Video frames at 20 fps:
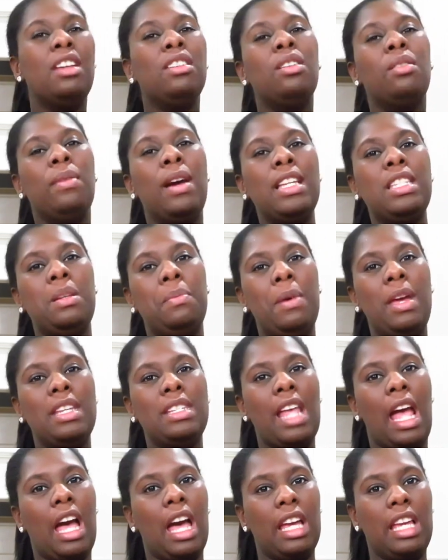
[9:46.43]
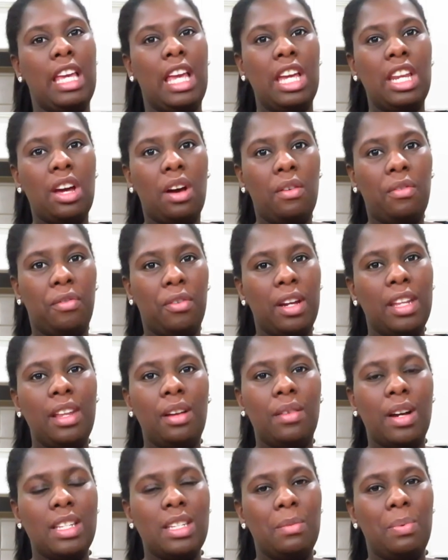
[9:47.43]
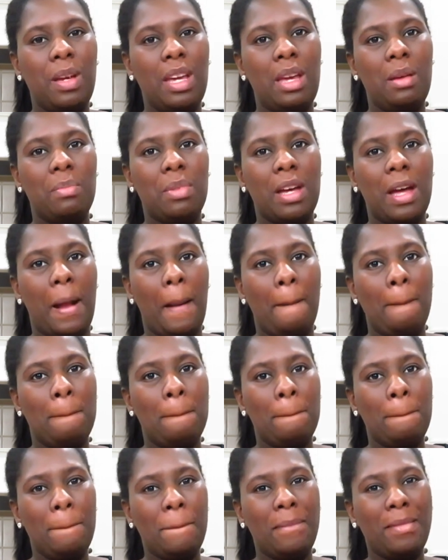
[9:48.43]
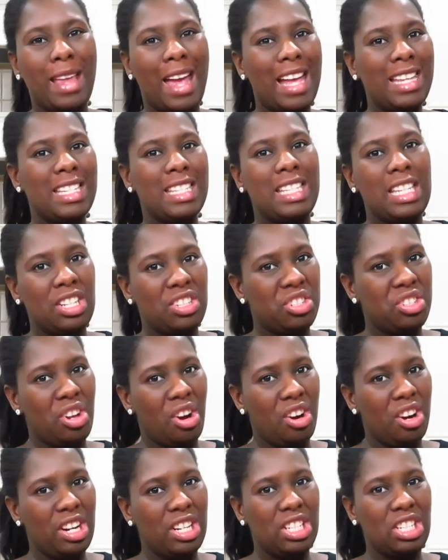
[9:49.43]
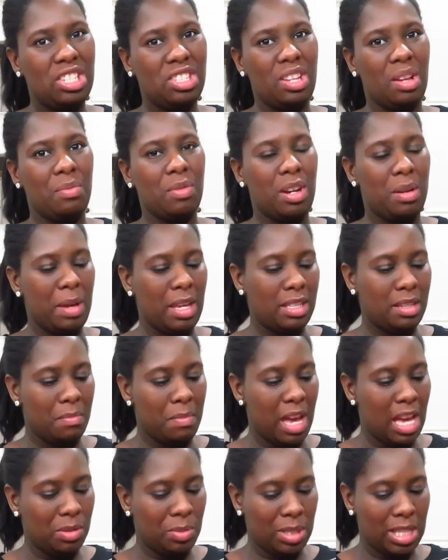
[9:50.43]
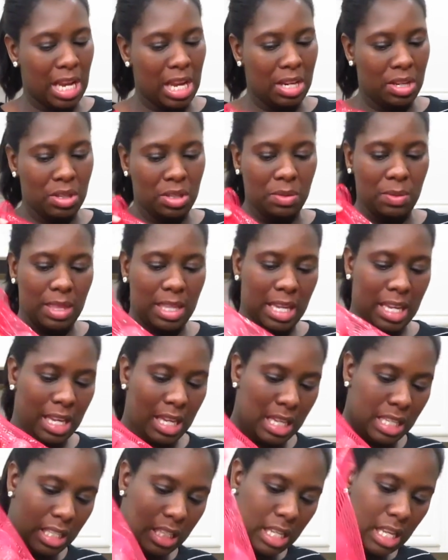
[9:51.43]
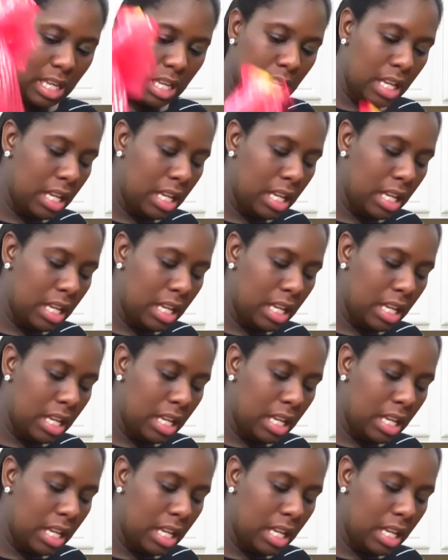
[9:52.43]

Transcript: the recipe is like a keto friendly recipe but i just need a starch so i'm going to make some mashed potatoes with these